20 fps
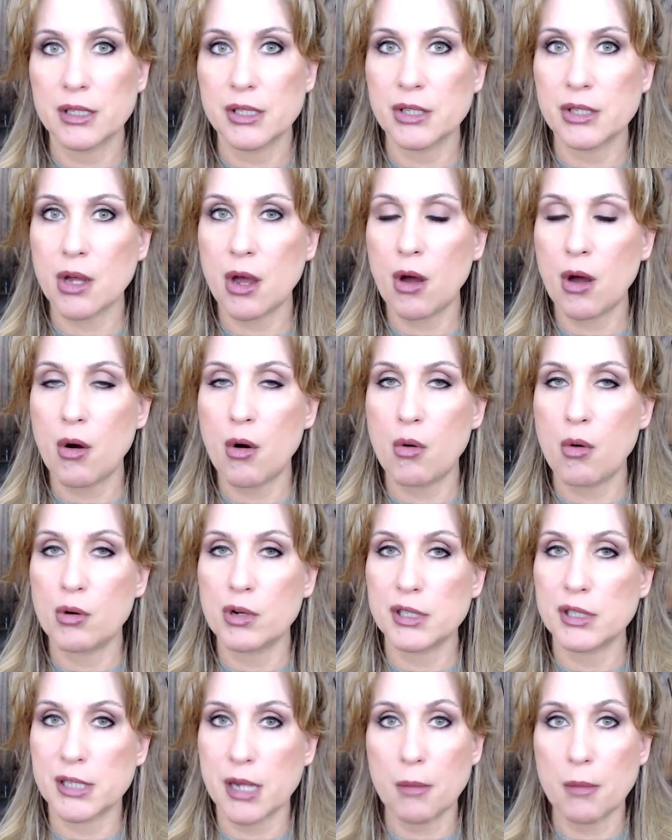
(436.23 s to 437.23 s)

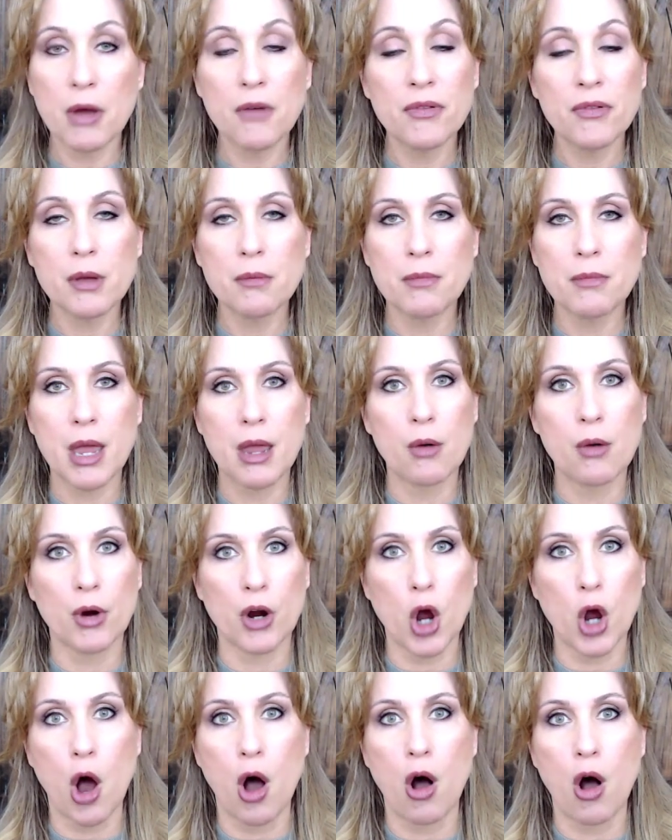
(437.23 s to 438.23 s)
So some of them may
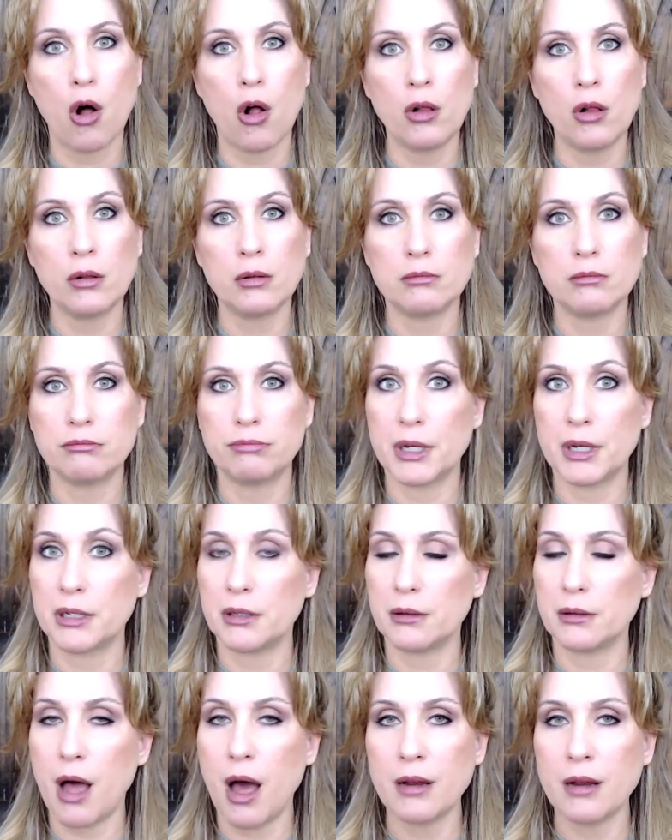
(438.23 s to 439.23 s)
recall, but
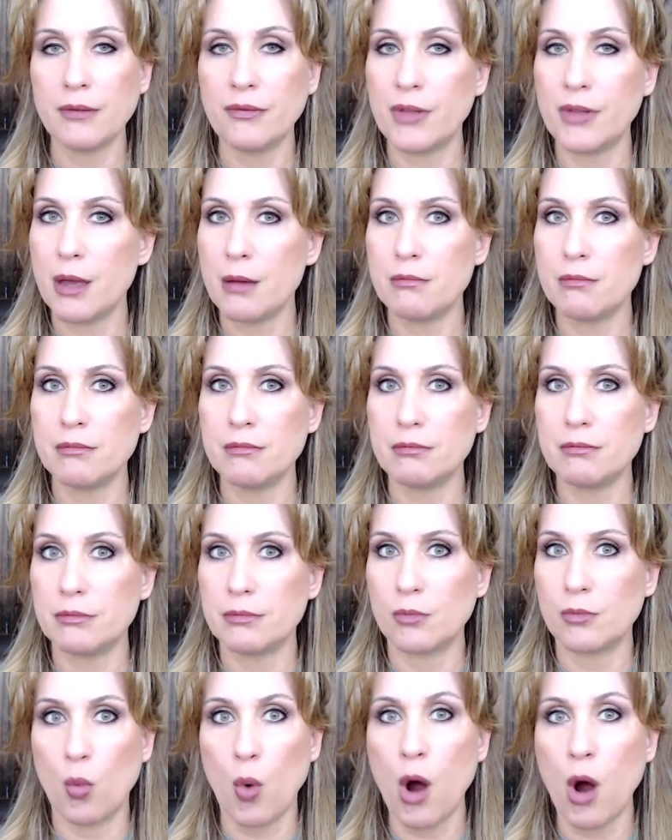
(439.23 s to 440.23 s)
a lot of them
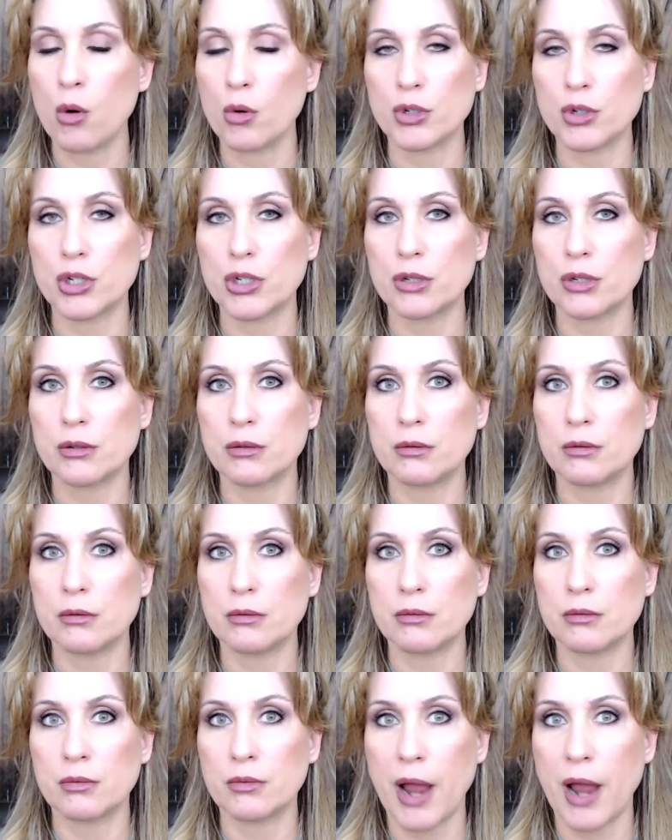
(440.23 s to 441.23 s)
won't
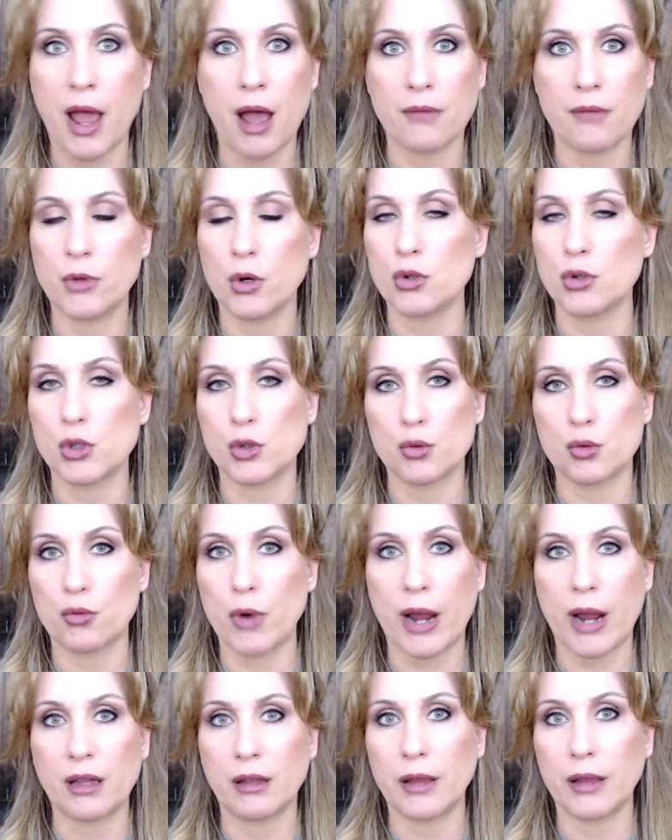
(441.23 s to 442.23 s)
have those
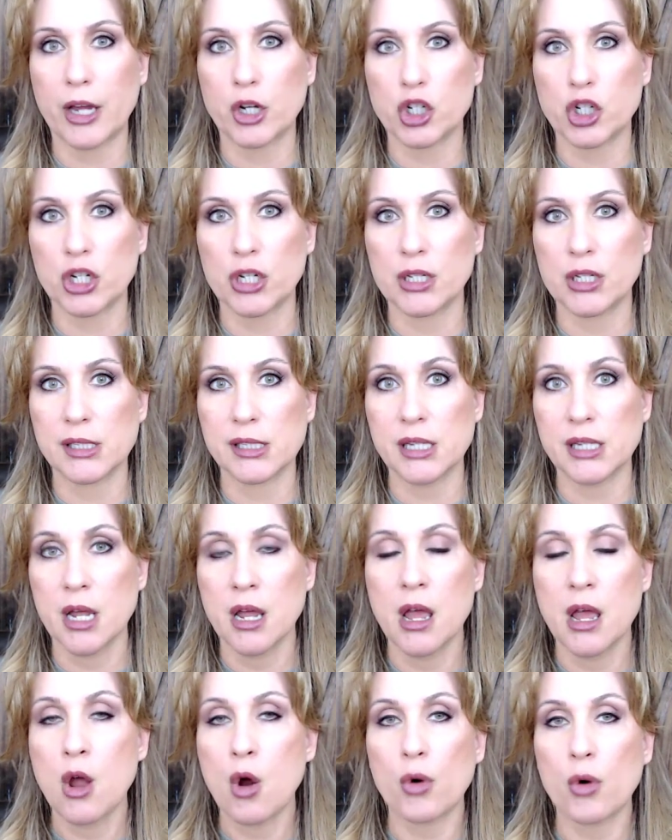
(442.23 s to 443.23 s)
recollections,
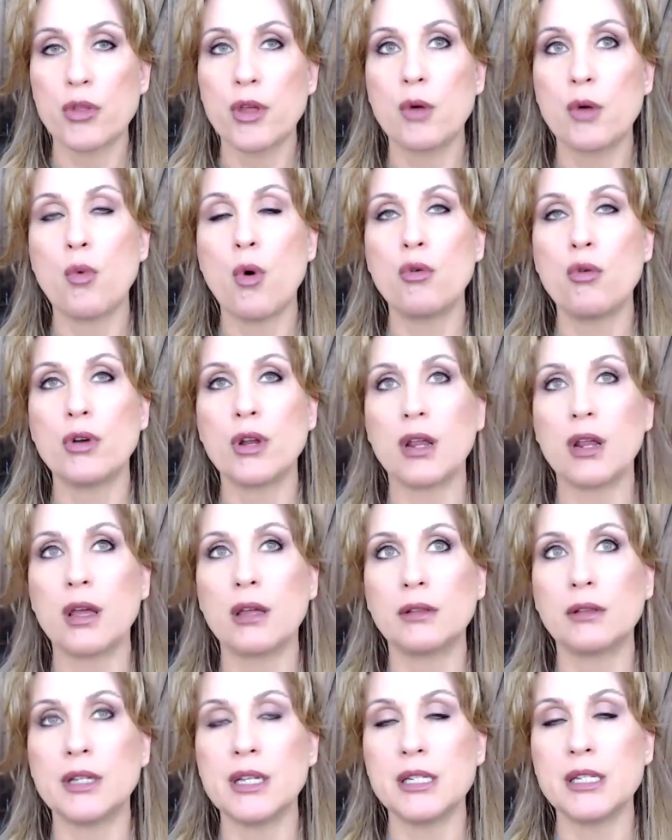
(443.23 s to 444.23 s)
or they won't
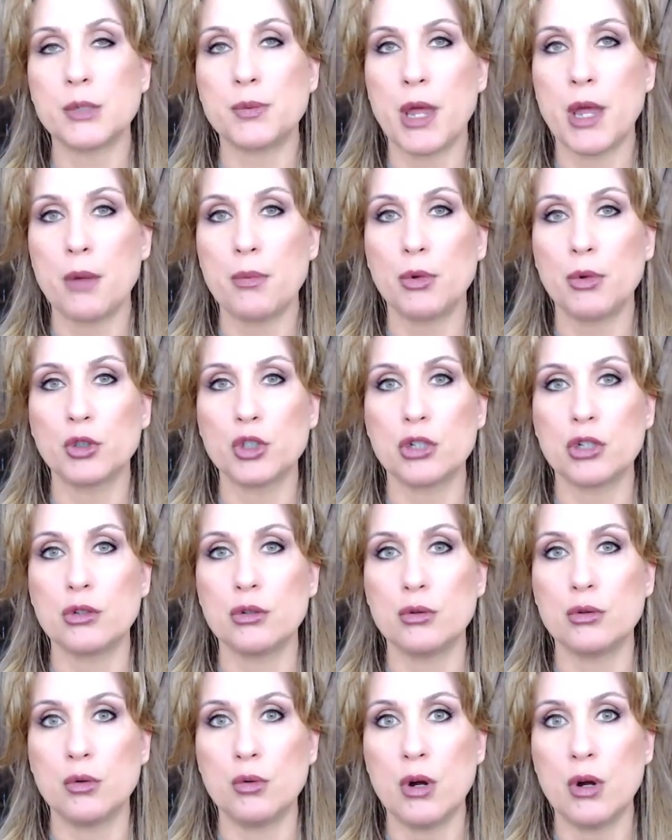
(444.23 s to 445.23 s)
at least be able
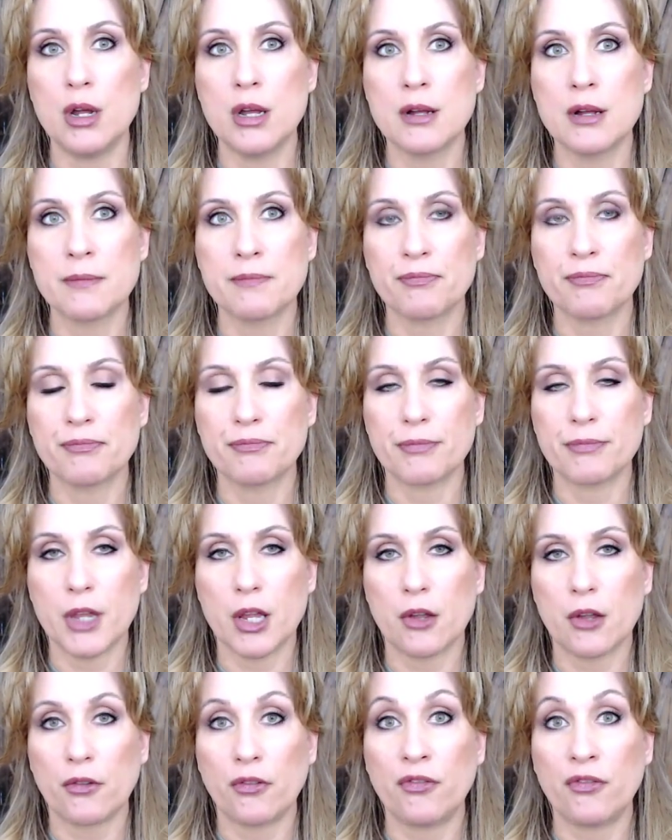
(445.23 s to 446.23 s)
to
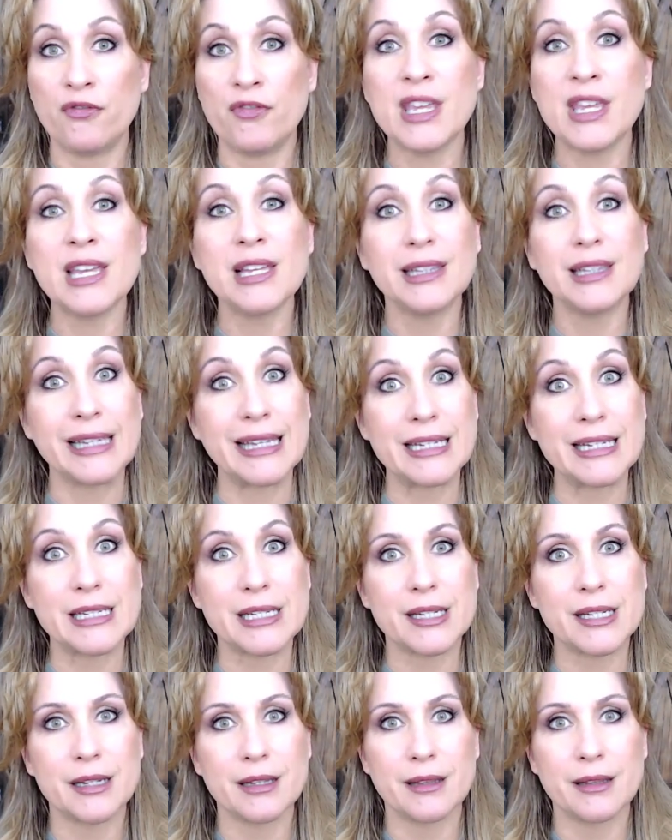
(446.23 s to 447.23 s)
feel
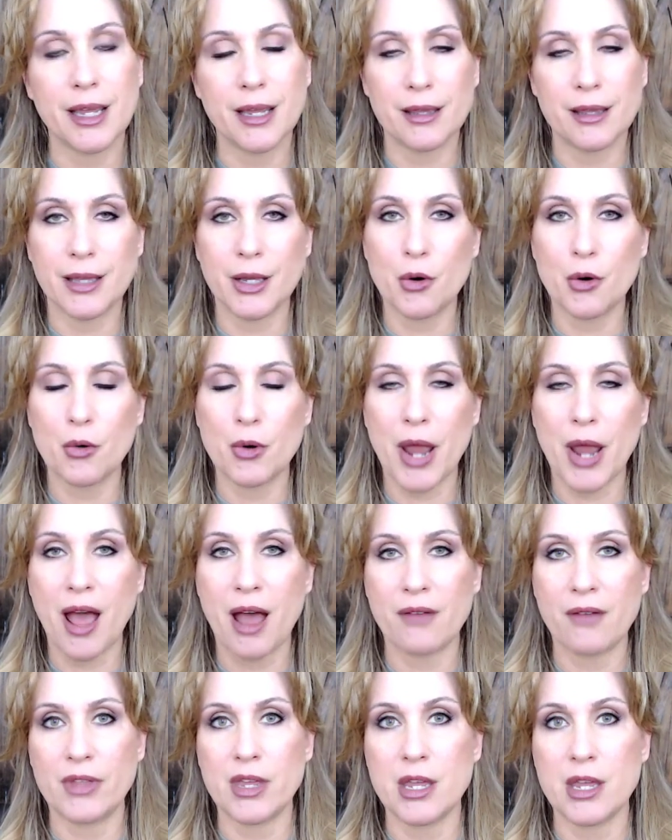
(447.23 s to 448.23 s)
it. They, they don't
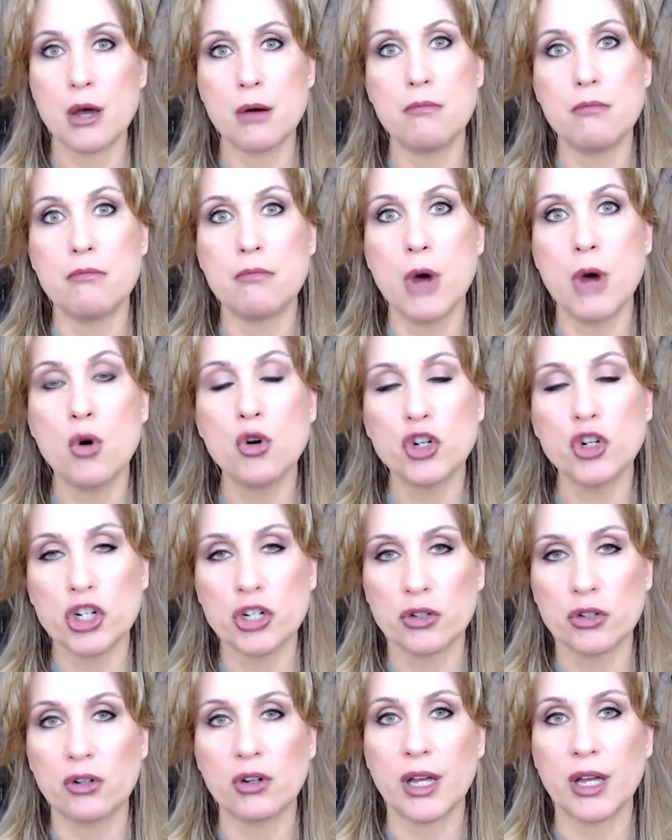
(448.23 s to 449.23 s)
have the
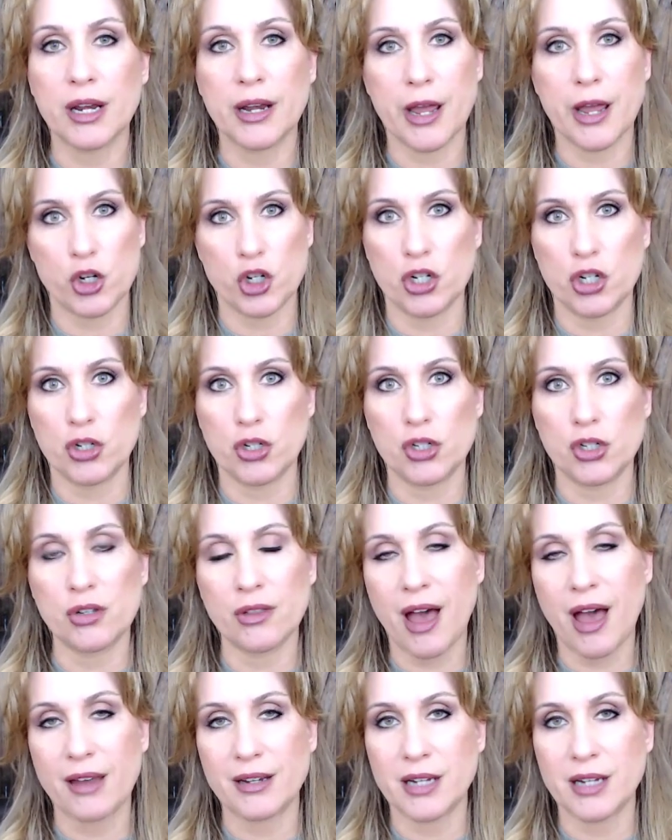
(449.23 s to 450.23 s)
emotional connection to
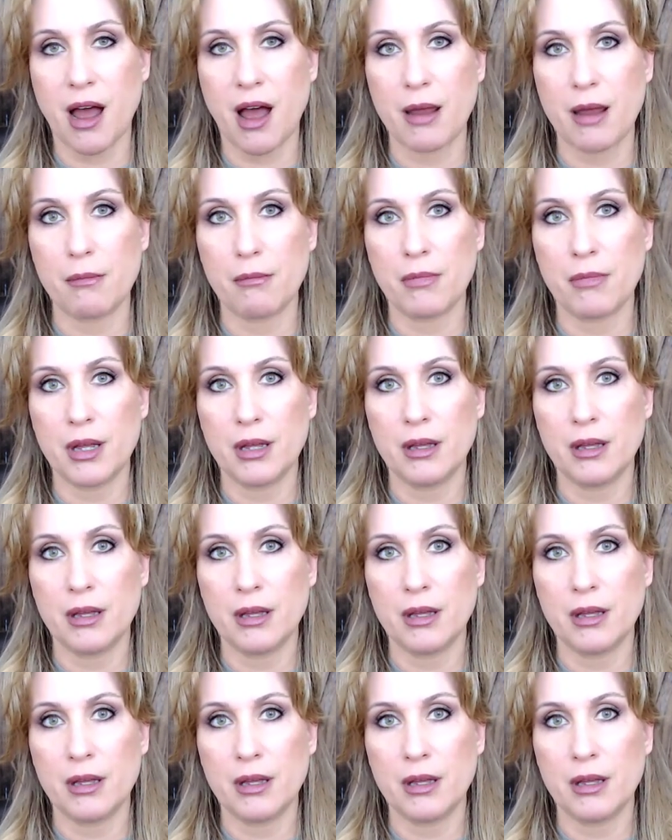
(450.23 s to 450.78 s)
that time.